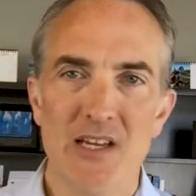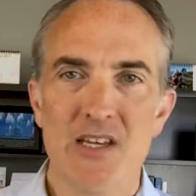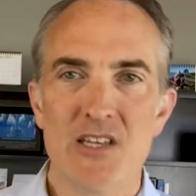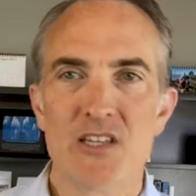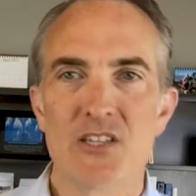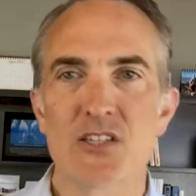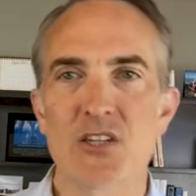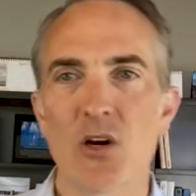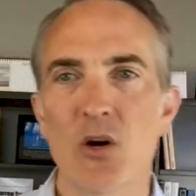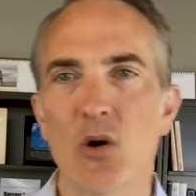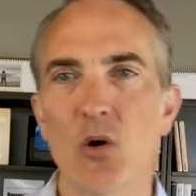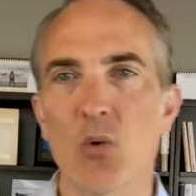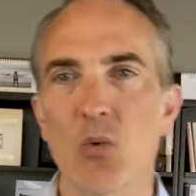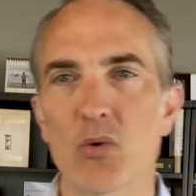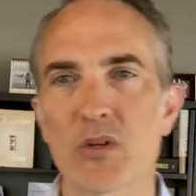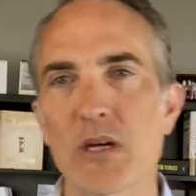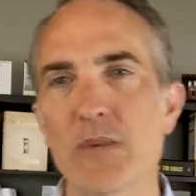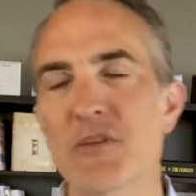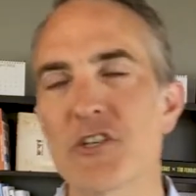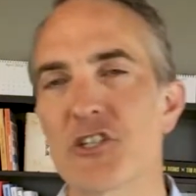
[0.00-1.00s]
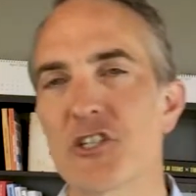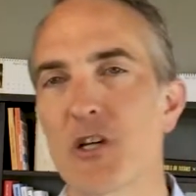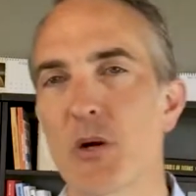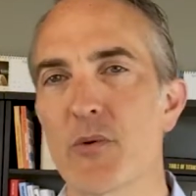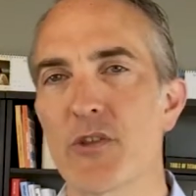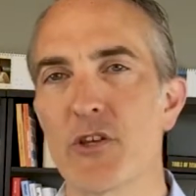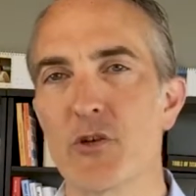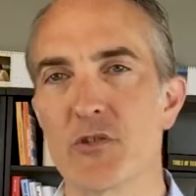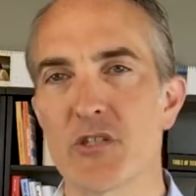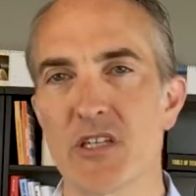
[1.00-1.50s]
So what I'm going to share
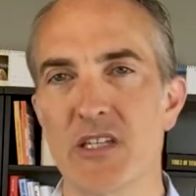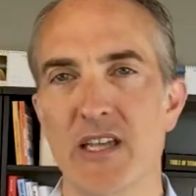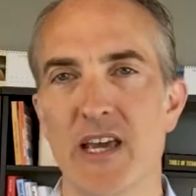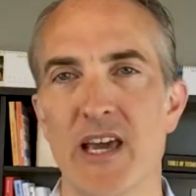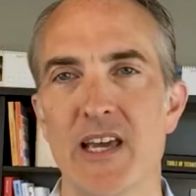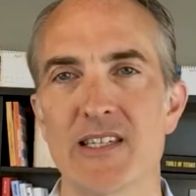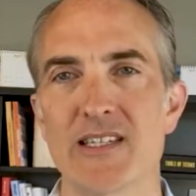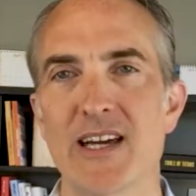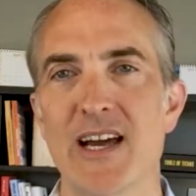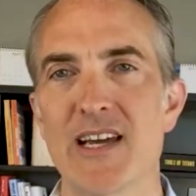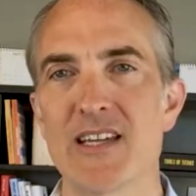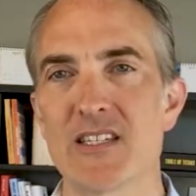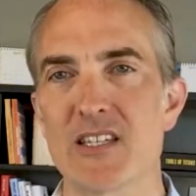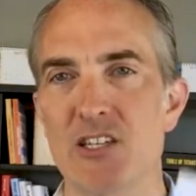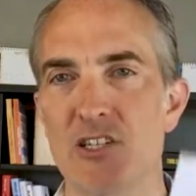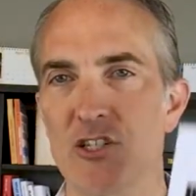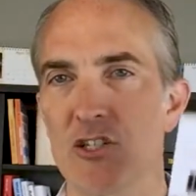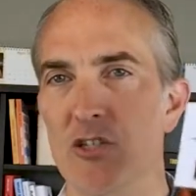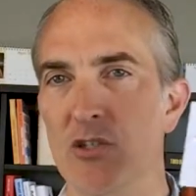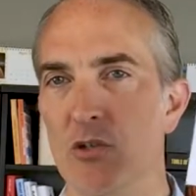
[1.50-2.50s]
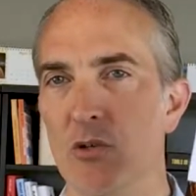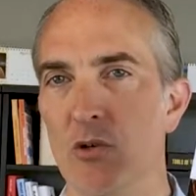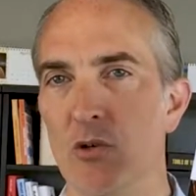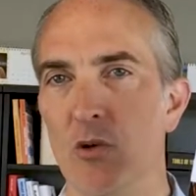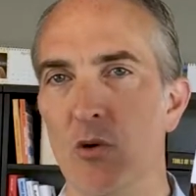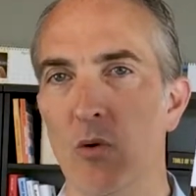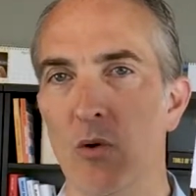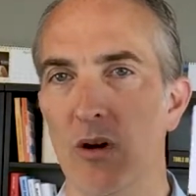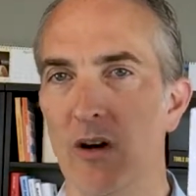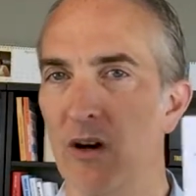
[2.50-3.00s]
with you today ties
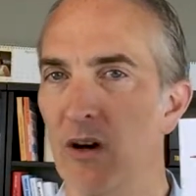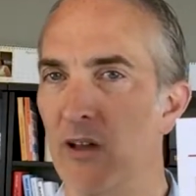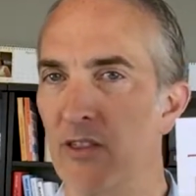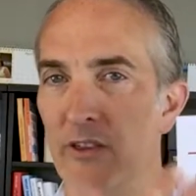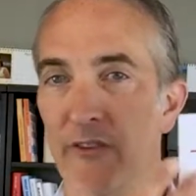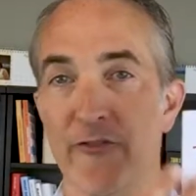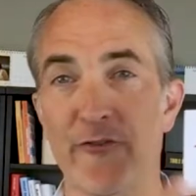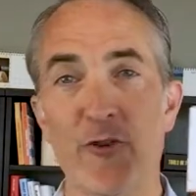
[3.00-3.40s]
into the